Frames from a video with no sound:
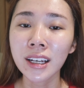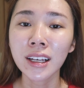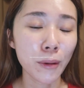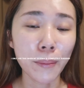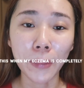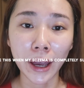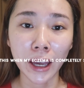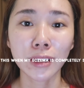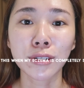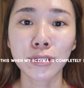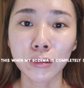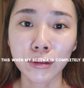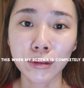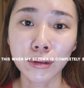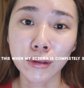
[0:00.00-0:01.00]
Compared
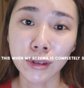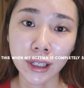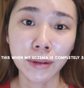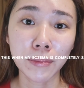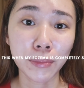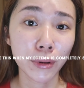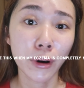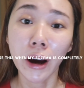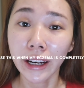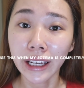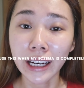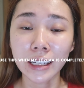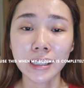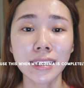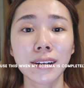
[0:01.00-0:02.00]
to using
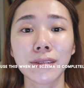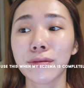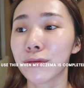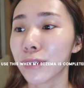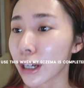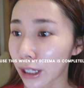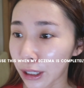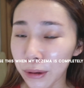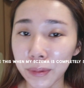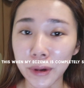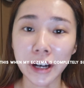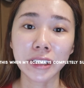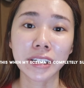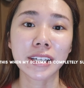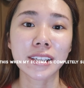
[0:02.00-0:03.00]
products and wrinkle
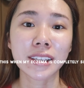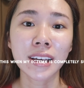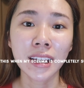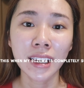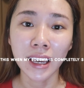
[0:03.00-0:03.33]
products,